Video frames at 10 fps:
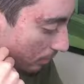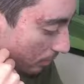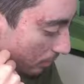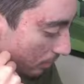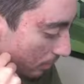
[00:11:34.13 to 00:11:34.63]

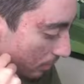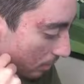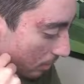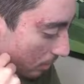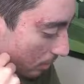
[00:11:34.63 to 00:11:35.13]

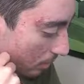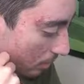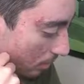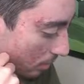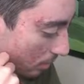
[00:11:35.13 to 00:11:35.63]

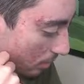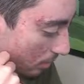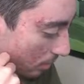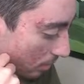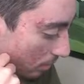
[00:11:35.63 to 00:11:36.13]

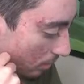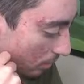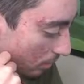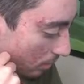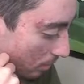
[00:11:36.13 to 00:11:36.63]

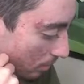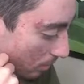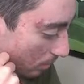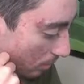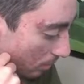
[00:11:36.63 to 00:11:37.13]

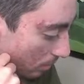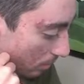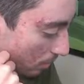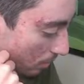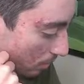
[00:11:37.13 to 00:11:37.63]

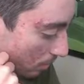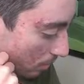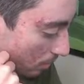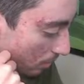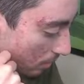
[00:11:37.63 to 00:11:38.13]

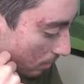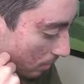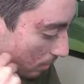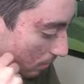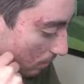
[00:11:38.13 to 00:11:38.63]

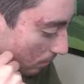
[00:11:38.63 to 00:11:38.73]
(silence)